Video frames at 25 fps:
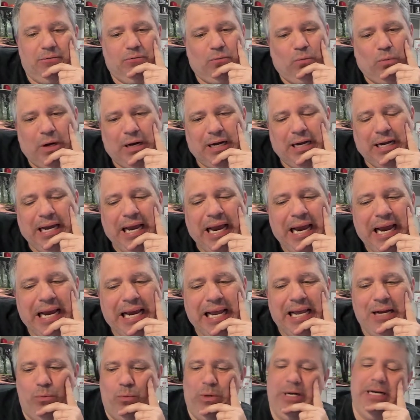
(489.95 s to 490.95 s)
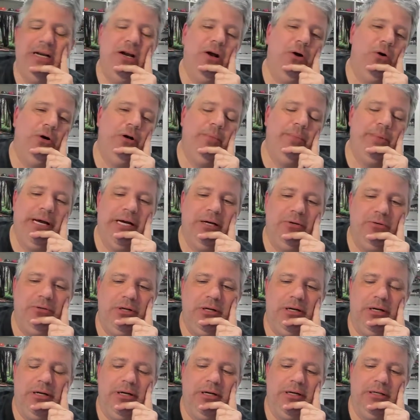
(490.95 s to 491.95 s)
What can we know about
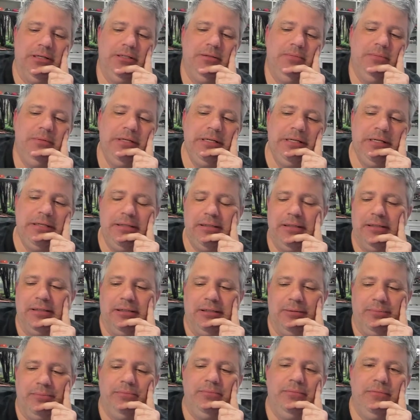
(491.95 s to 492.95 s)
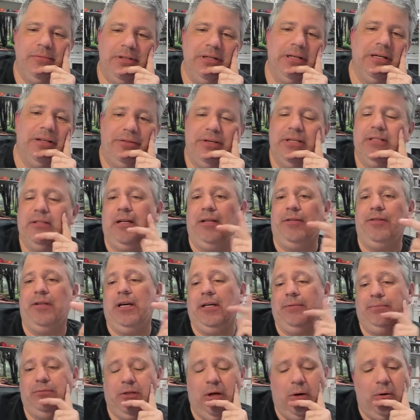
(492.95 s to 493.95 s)
God, and things like
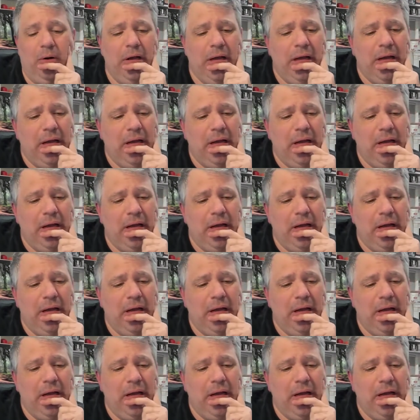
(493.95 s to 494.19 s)
that. So,